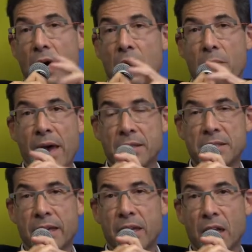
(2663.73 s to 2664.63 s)

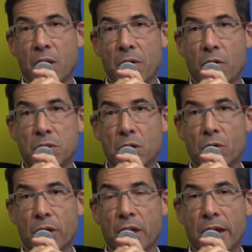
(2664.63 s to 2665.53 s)
And secondly, we're
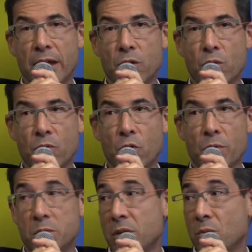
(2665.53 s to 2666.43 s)
also looking at our
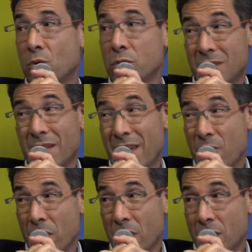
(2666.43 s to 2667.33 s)
uniform as being more South
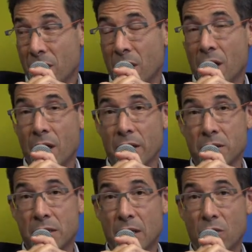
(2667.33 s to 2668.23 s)
African
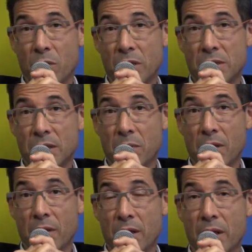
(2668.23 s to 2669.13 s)
instead of being
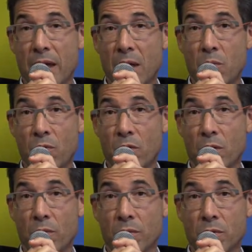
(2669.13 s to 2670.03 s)
something that came
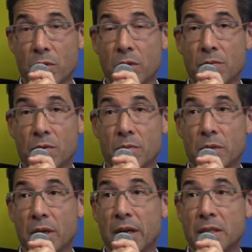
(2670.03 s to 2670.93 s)
from
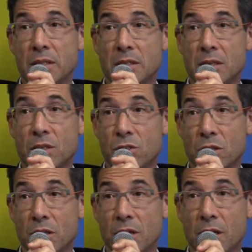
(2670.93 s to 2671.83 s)
the 19th
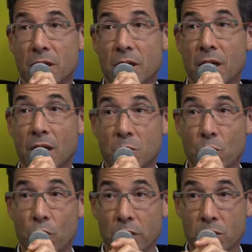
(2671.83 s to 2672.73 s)
century
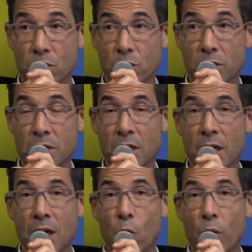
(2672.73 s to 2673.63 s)
English boarding schools.
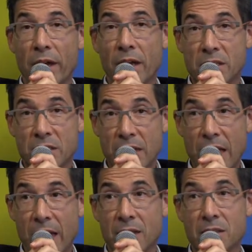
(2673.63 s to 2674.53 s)
We
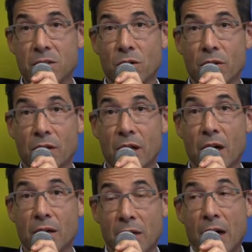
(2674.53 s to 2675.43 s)
understand, that
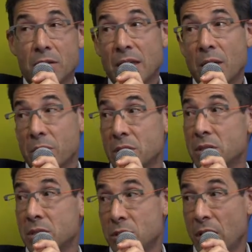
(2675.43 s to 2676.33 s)
our
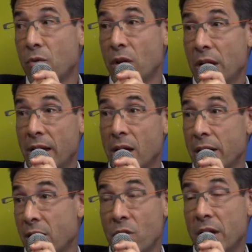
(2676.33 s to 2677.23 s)
summers generally
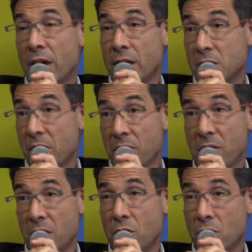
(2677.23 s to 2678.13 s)
now every day is
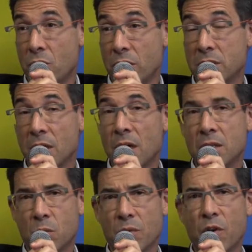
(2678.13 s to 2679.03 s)
above 30 degrees.
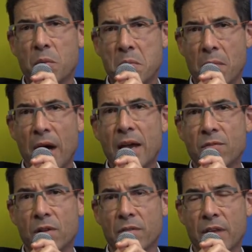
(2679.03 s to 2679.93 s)
So we've got to be
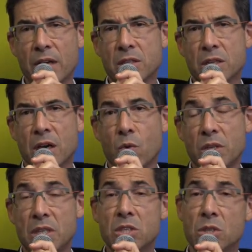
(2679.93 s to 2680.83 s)
mindful of that.
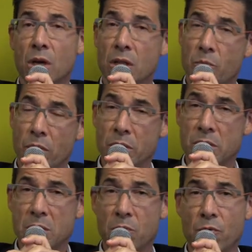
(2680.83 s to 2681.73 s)
We did start the
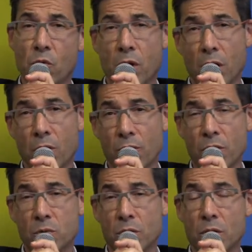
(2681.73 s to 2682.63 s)
process before
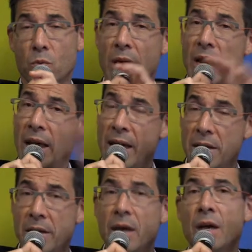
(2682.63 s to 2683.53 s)
COVID. We got
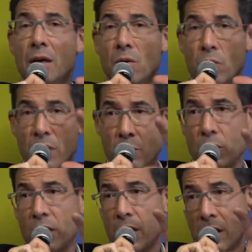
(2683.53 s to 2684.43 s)
waylaid. we are
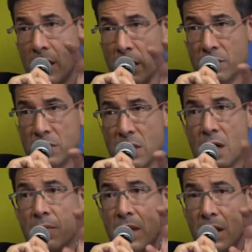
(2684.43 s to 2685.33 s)
putting a lot of
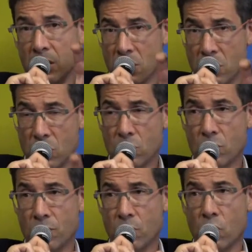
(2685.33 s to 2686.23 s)
time into the new
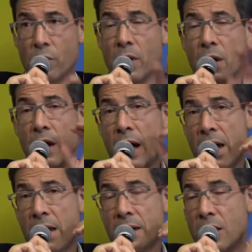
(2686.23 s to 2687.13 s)
uniform,
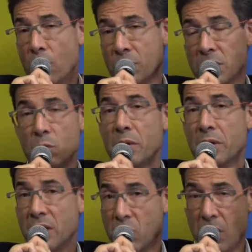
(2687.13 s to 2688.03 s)
and obviously
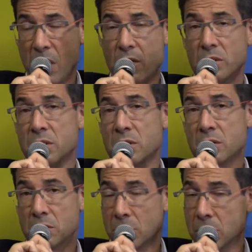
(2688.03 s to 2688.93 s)
we will give
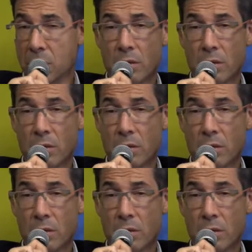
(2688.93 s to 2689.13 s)
parents